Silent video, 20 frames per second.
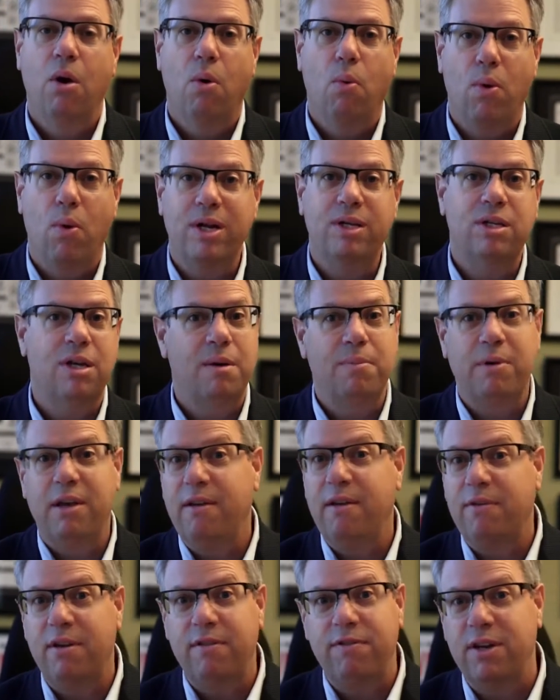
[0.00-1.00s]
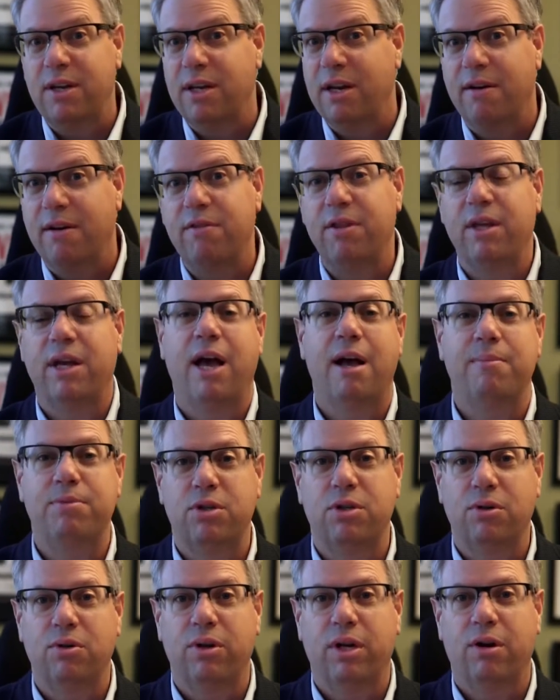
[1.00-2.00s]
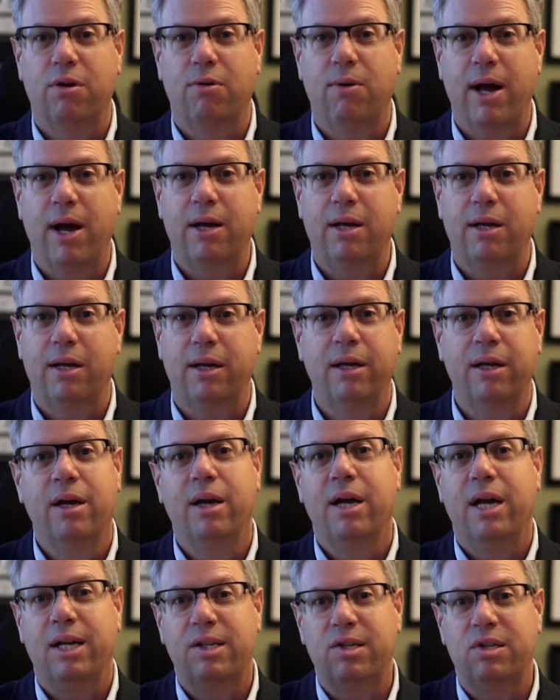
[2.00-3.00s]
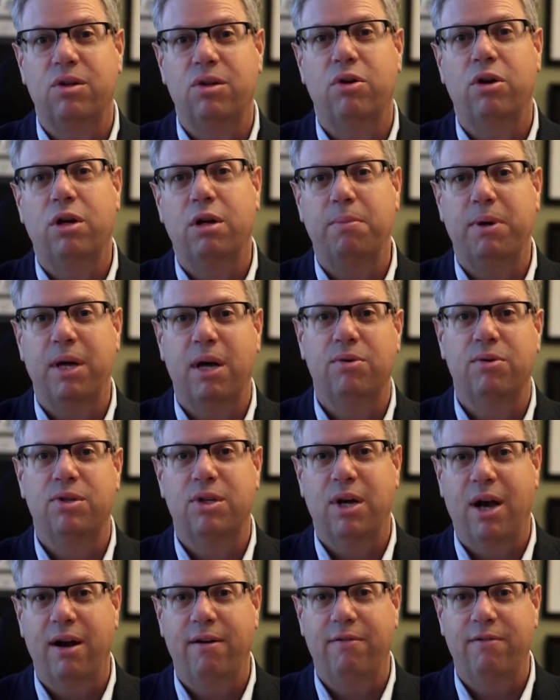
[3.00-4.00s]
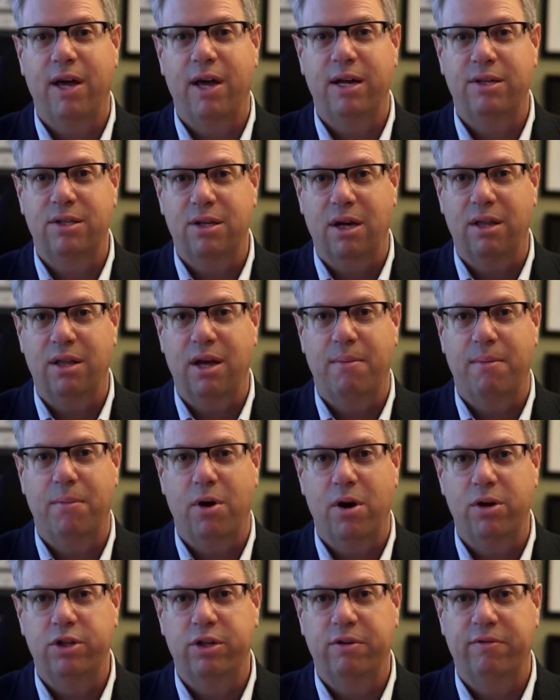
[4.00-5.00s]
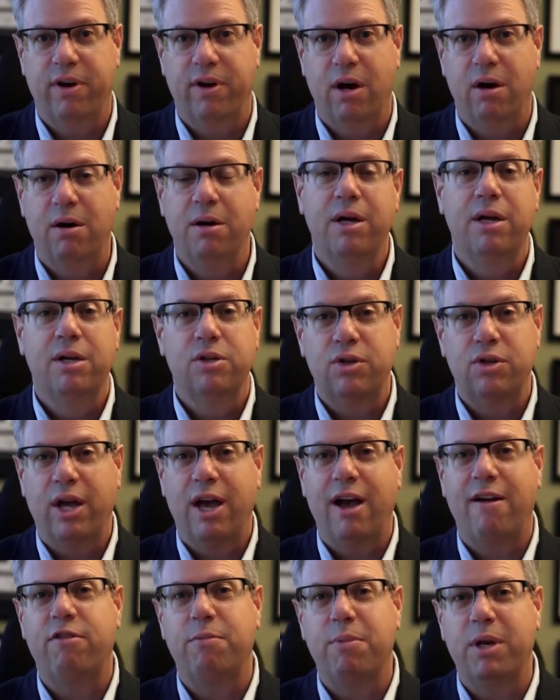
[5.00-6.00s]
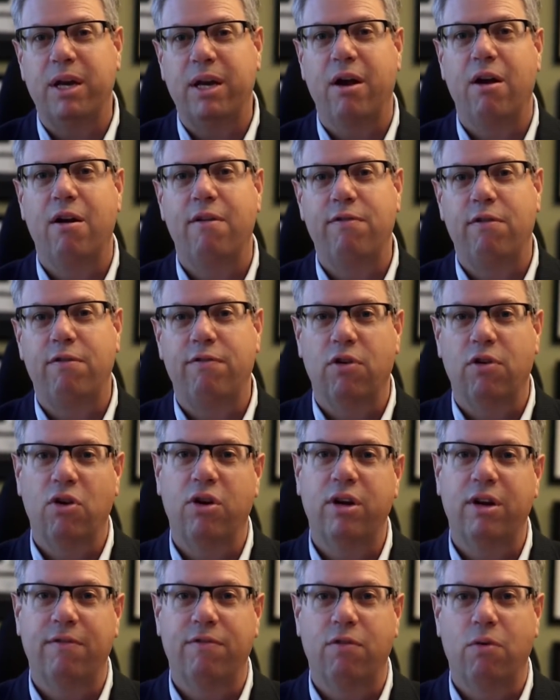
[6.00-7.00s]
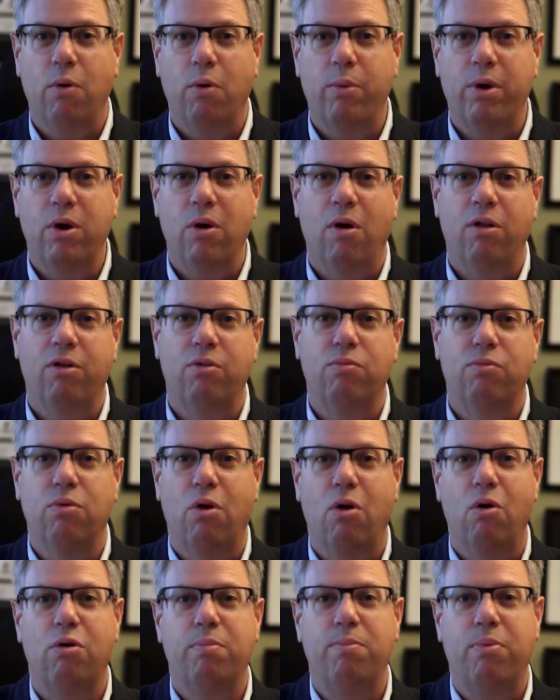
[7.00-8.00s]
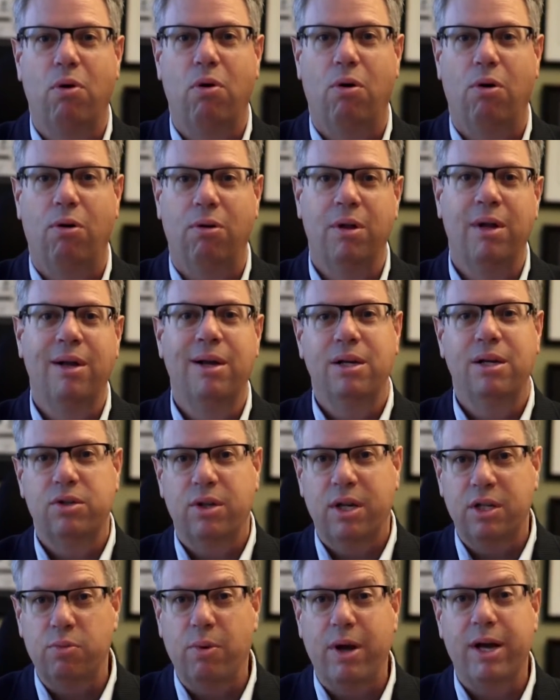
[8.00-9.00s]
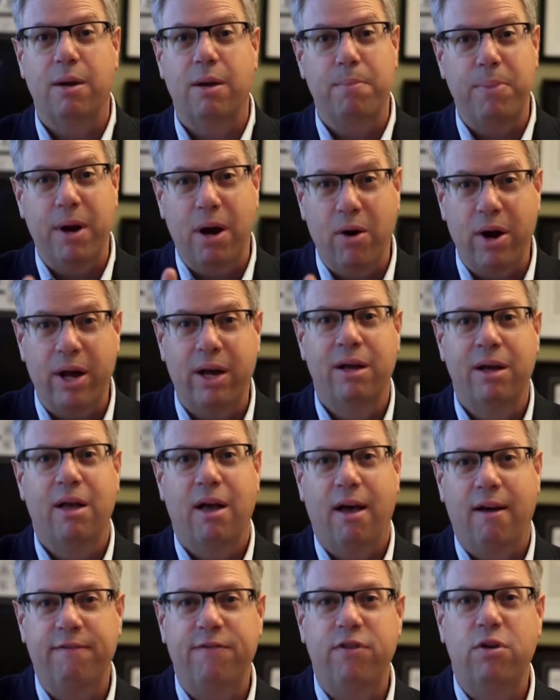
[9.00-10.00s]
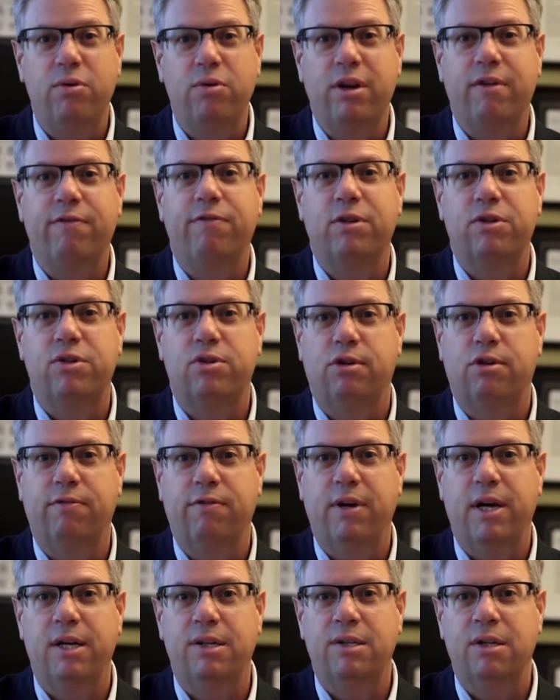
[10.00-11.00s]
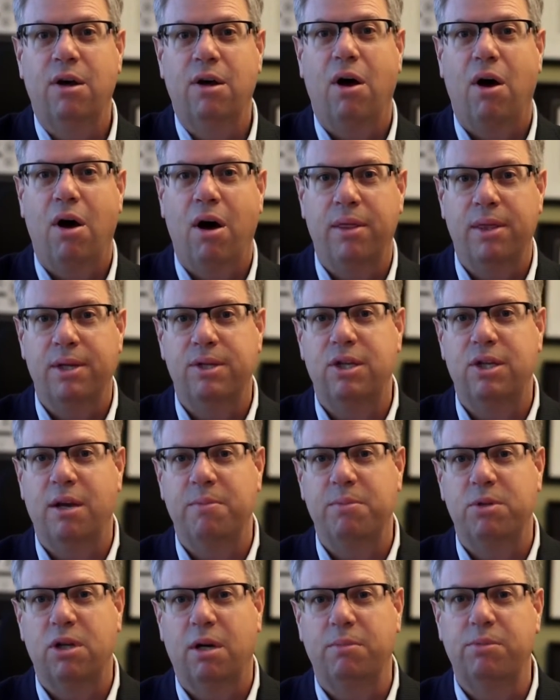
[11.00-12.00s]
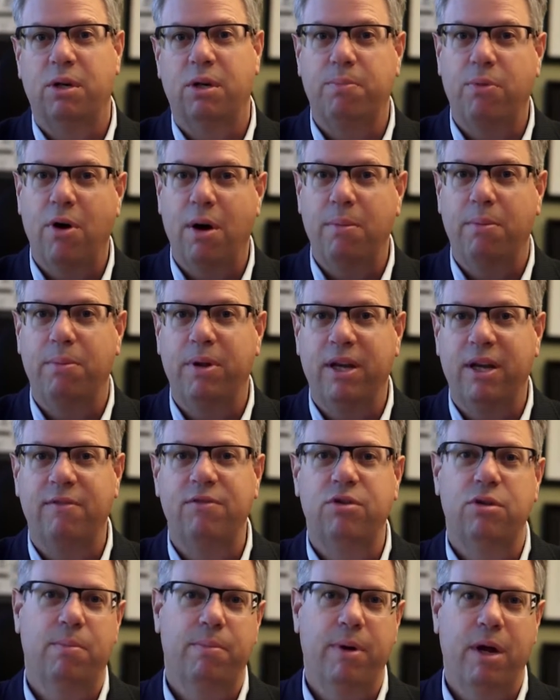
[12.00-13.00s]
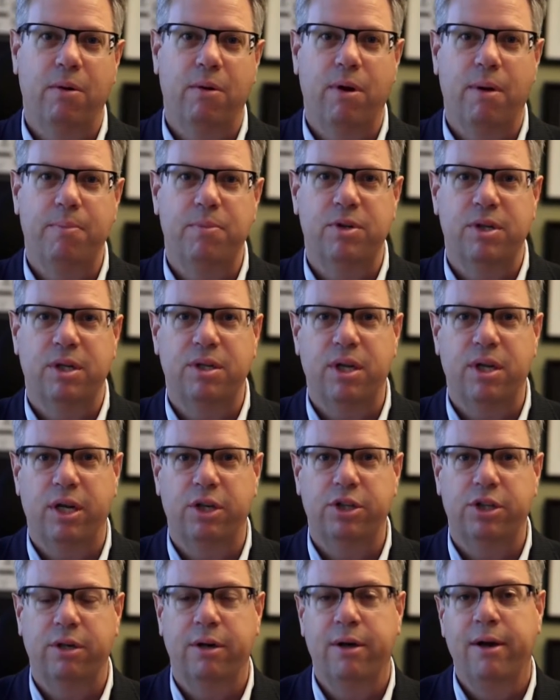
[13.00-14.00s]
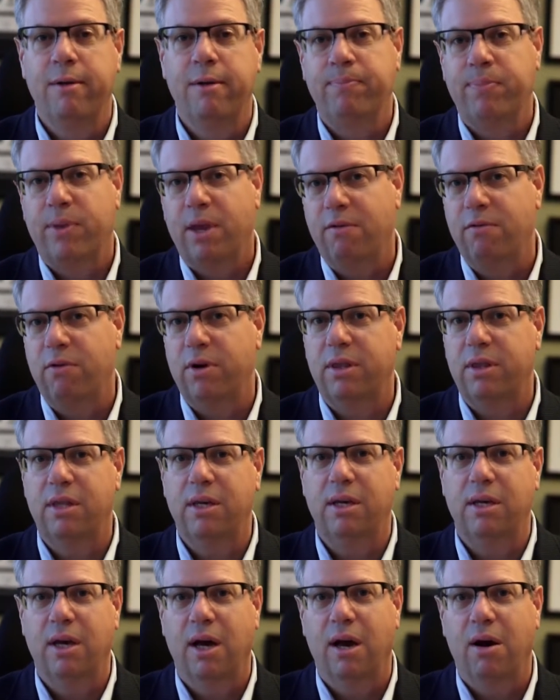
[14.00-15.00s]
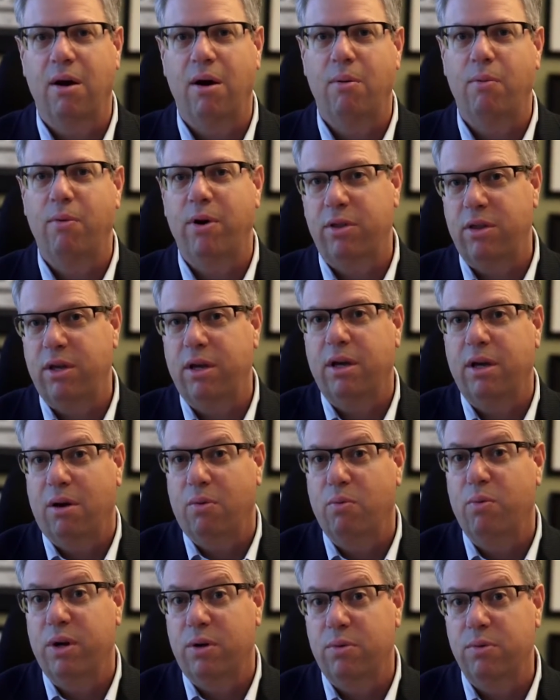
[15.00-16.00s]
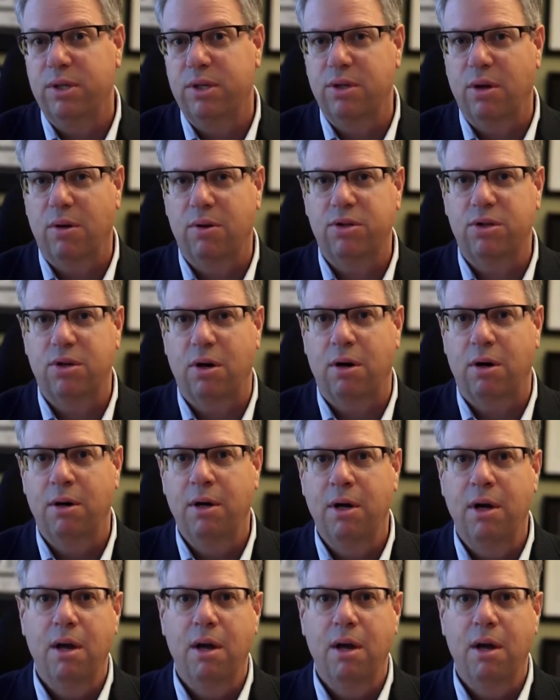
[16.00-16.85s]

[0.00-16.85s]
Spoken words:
one time, even if you did everything absolutely correctly, it's still going to be outside of that margin of error. So you have to be careful for looking for what we call the rogue poll. So that's why comparing a few different surveys on the same subject probably gives you a better representation of what the real results are.